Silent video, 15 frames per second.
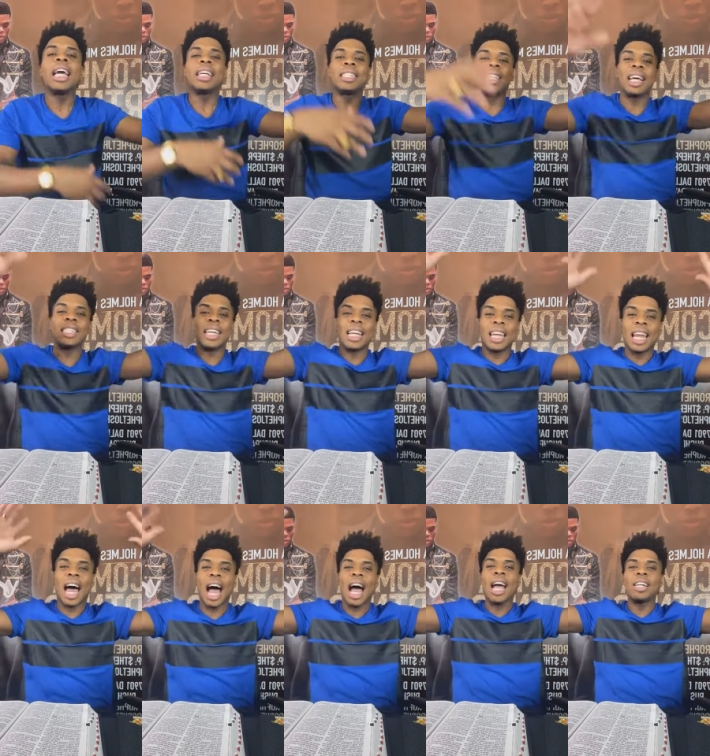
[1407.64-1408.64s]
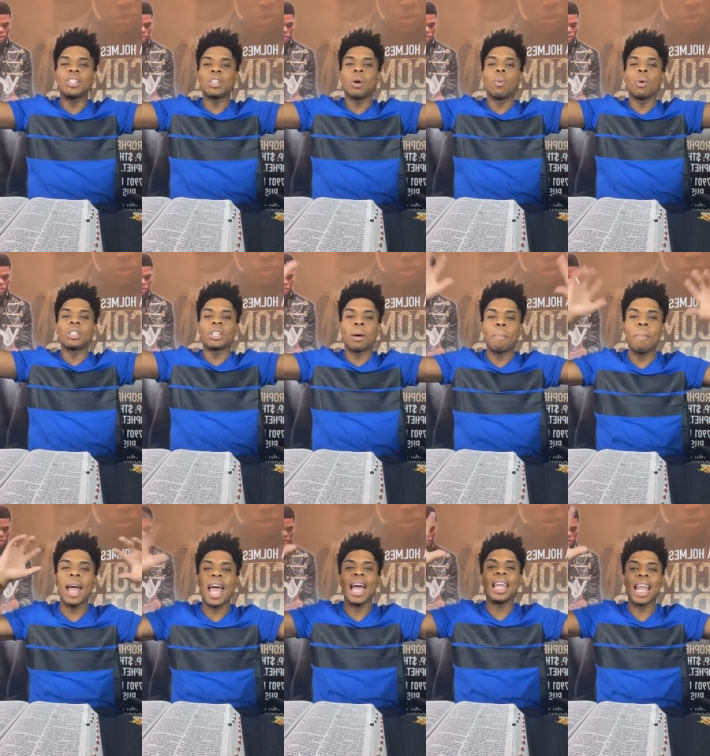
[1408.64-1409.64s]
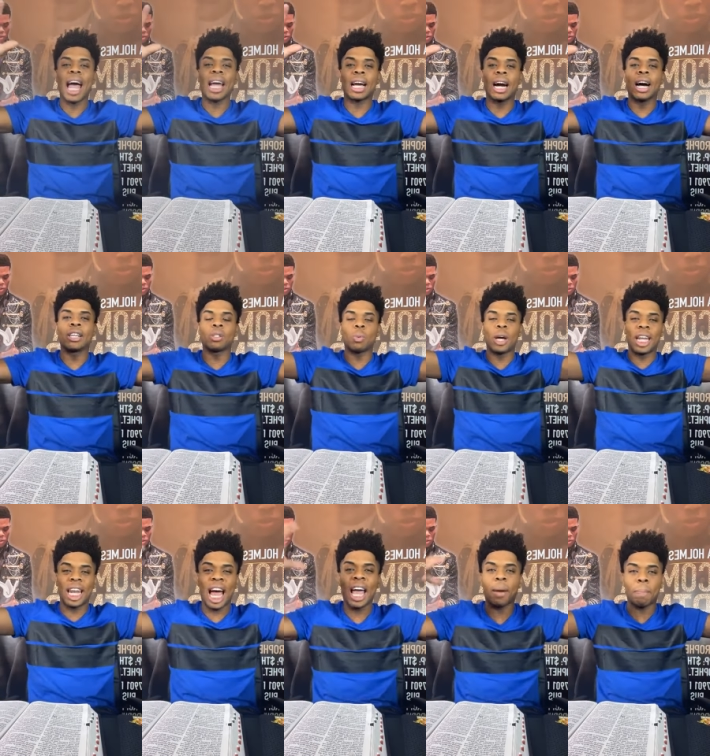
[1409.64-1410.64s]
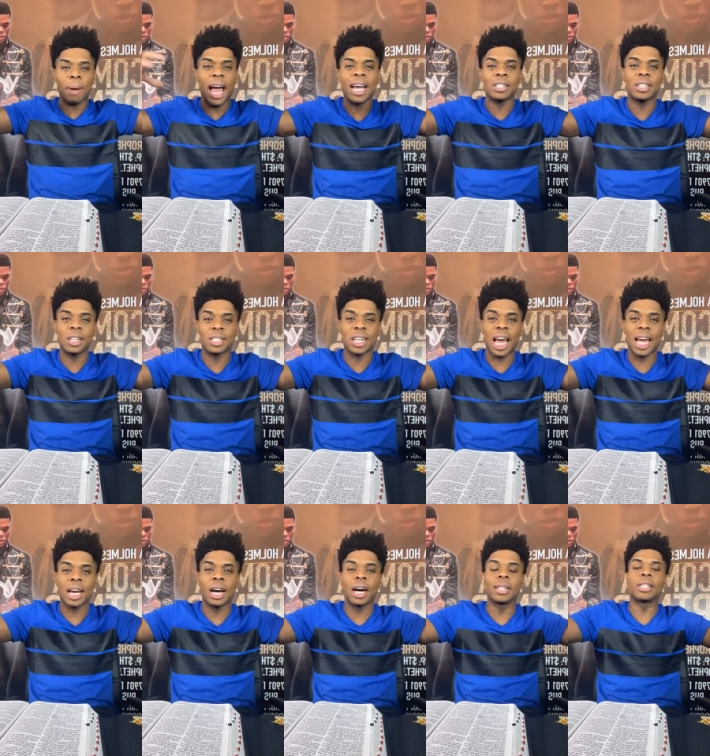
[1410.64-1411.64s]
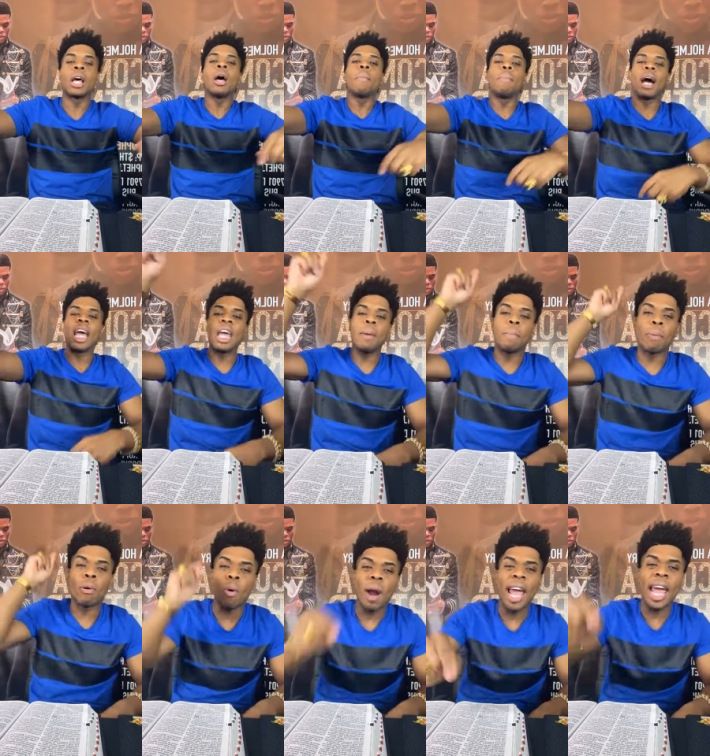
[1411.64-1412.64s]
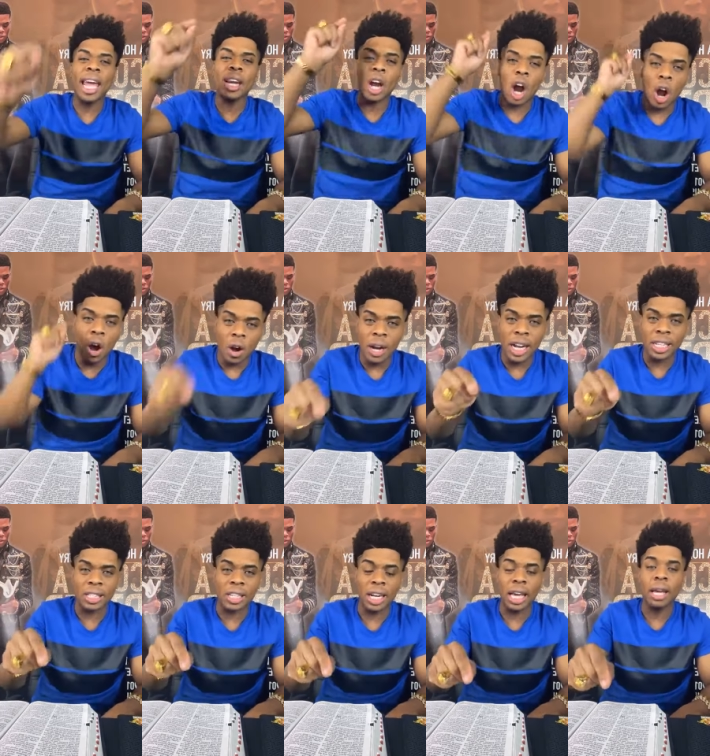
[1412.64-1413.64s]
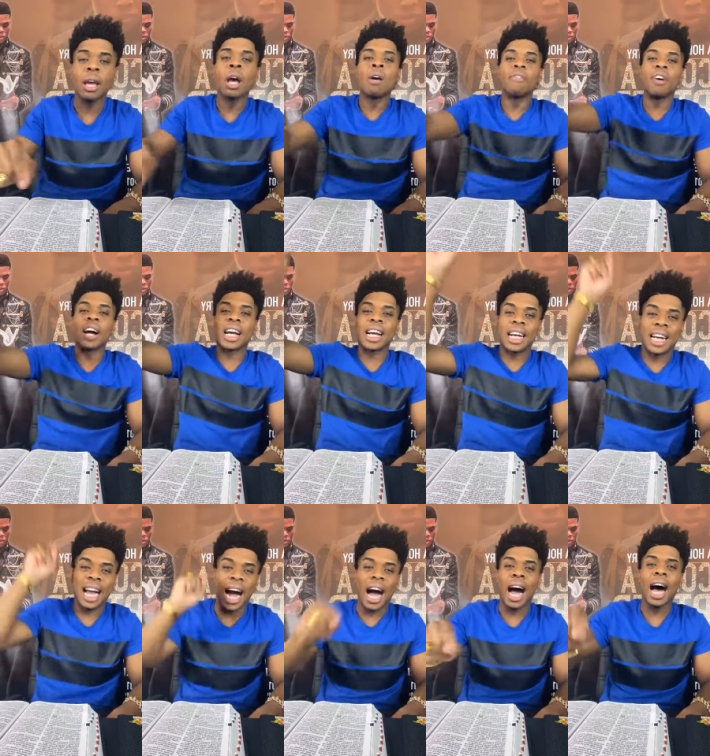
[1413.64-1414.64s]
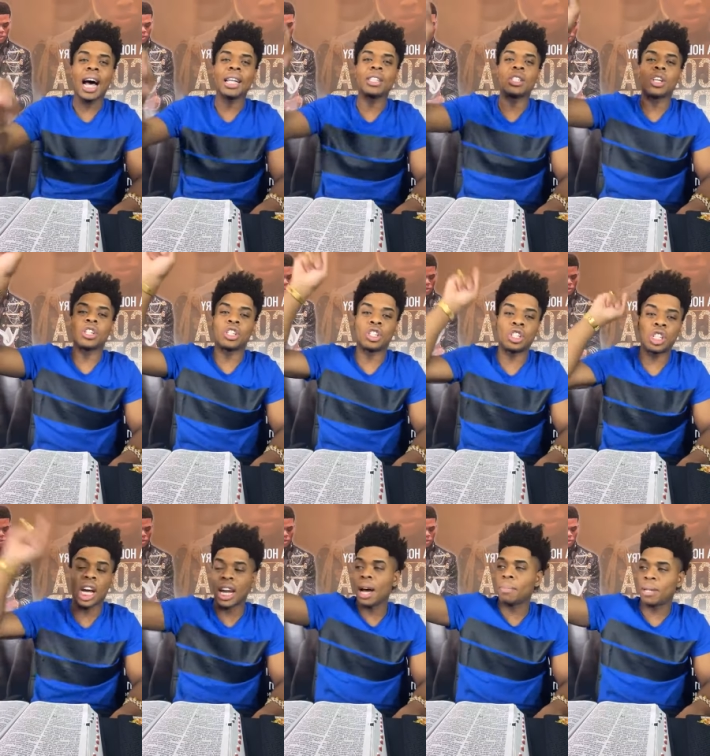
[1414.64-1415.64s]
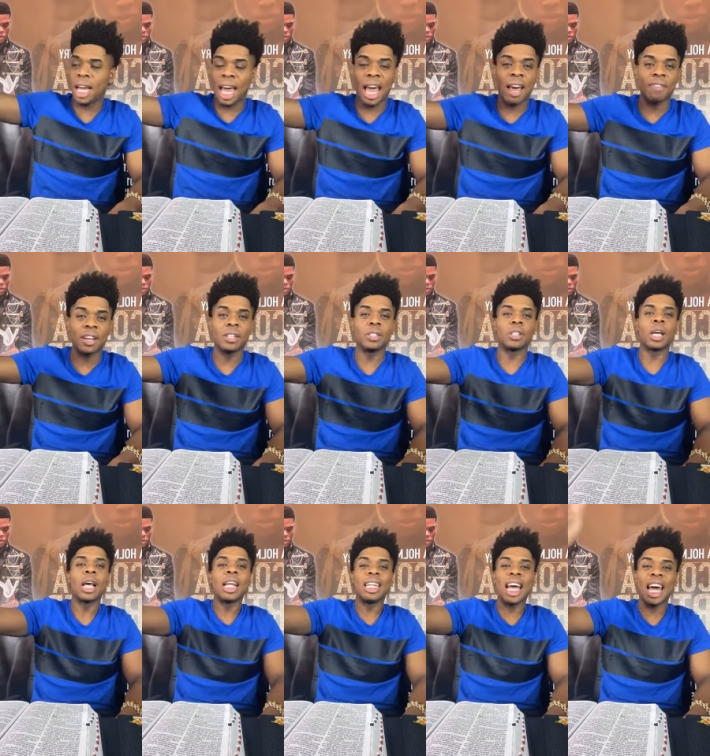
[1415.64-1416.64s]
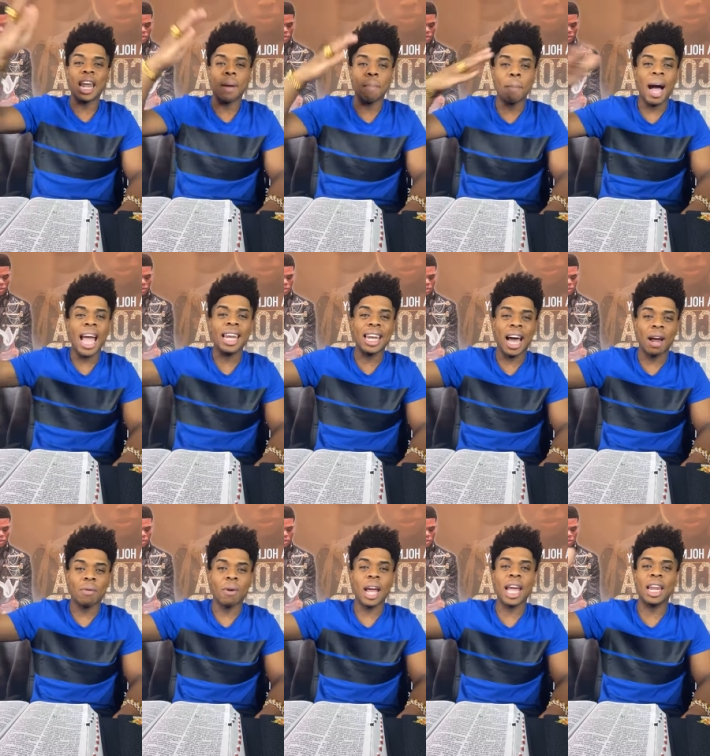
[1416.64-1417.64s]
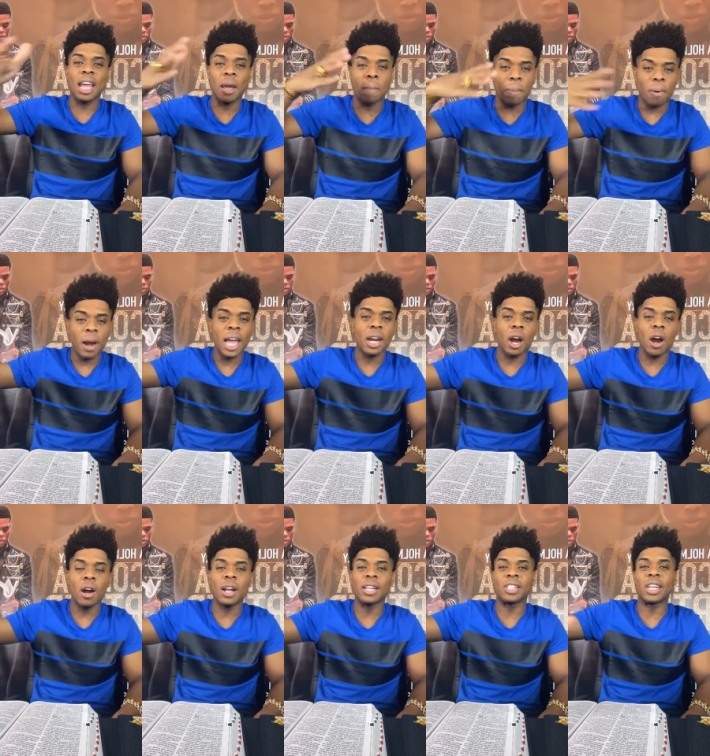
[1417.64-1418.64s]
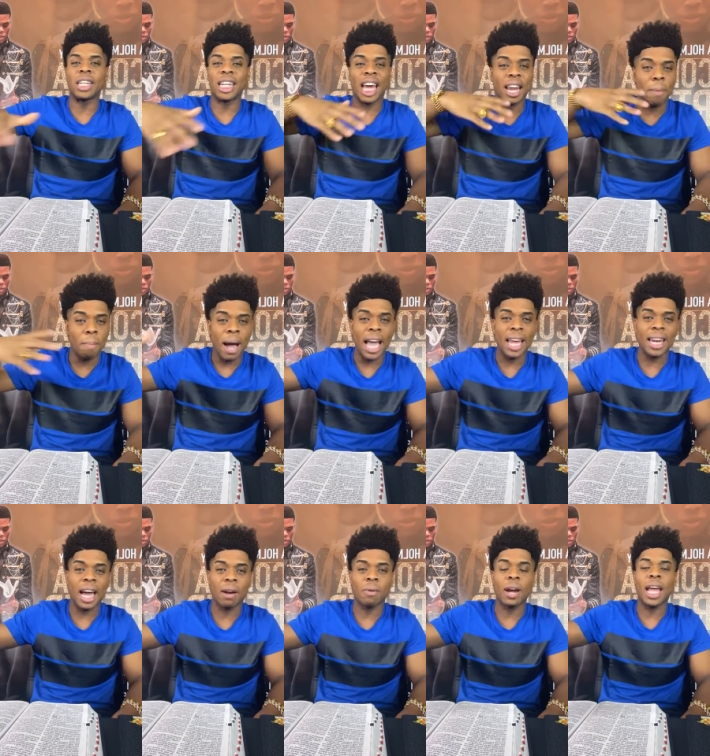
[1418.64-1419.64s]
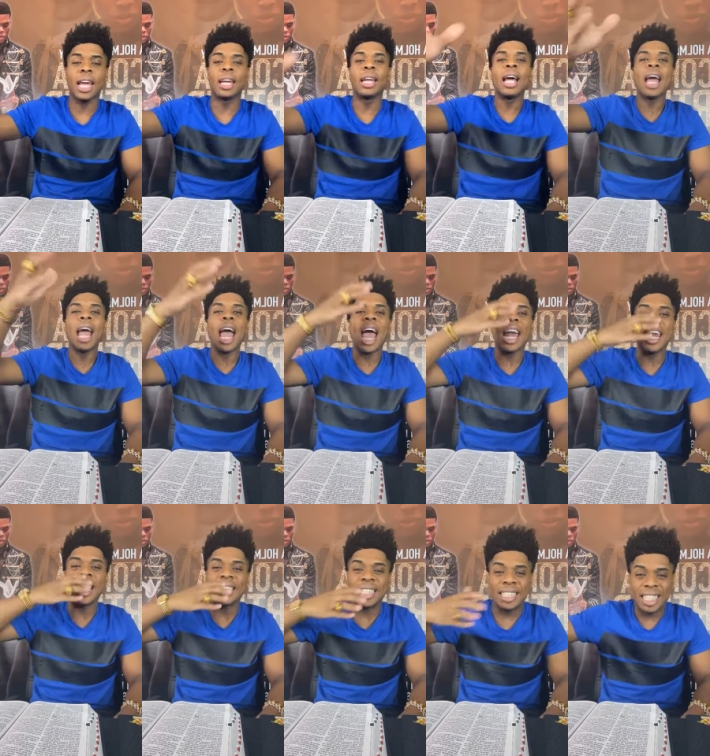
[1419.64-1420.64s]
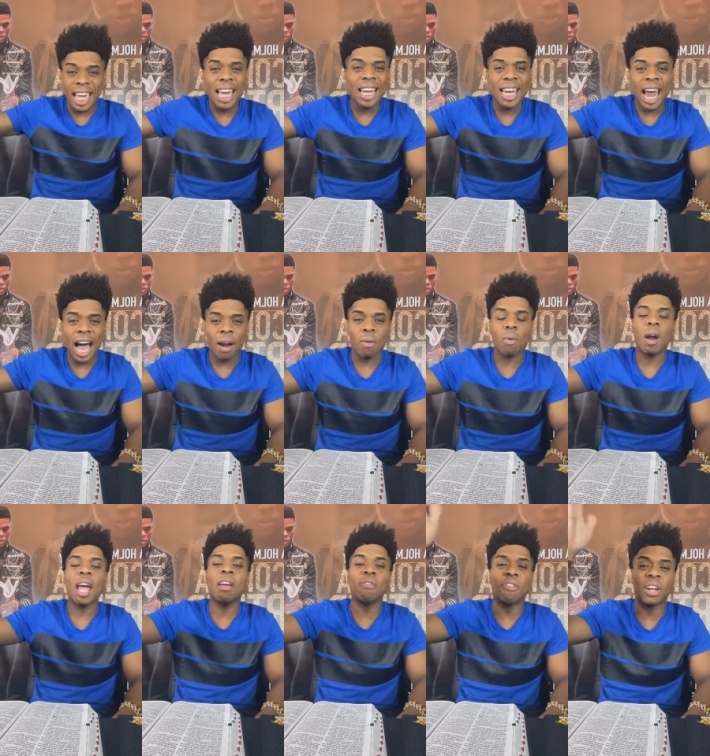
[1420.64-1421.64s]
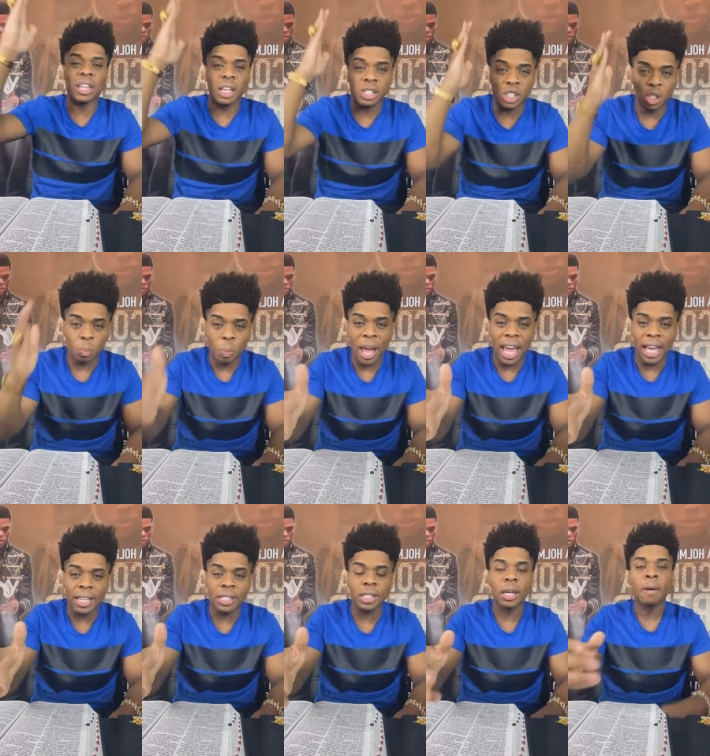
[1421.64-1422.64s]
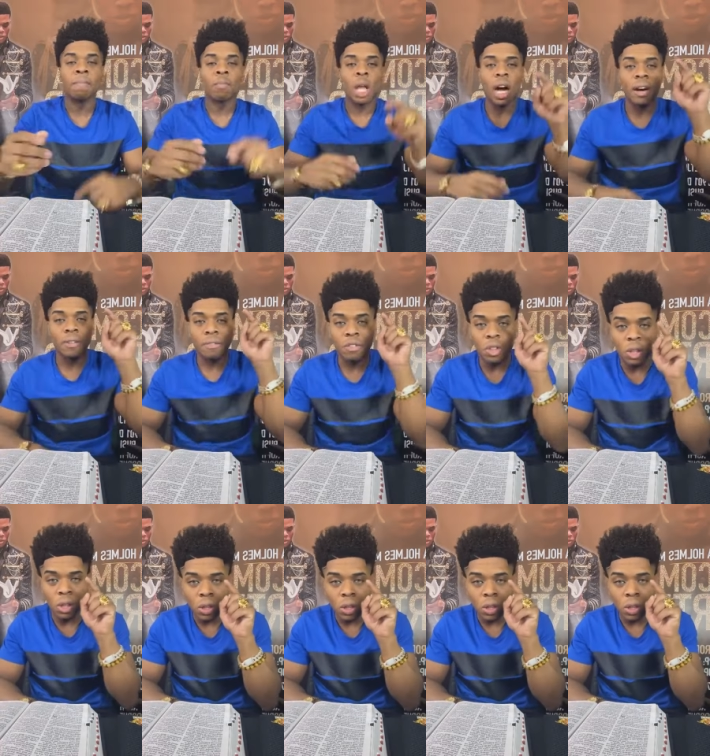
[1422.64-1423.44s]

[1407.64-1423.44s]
it says Elijah was a man like us with like passions like us, but he prayed earnestly for God to shut up the heavens that it might not rain. He prayed earnestly that it might not rain, and it did not rain for the space of